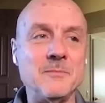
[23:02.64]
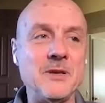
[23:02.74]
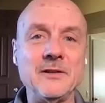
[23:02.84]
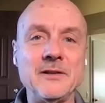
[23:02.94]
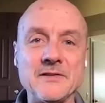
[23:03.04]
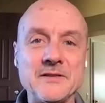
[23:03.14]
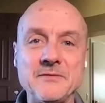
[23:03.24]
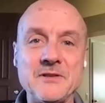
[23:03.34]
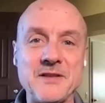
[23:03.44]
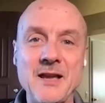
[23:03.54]
millions of
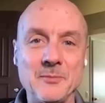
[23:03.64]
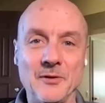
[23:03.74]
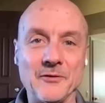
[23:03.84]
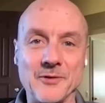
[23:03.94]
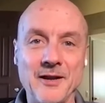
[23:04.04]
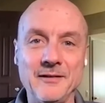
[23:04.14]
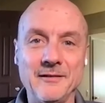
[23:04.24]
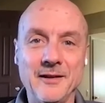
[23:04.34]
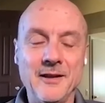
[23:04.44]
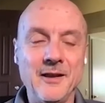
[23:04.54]
disciples, right?
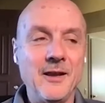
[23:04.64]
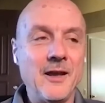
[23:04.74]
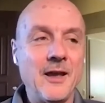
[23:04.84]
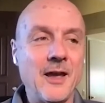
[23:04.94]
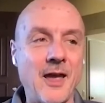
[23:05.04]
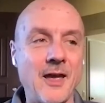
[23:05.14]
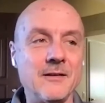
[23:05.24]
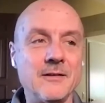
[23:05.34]
And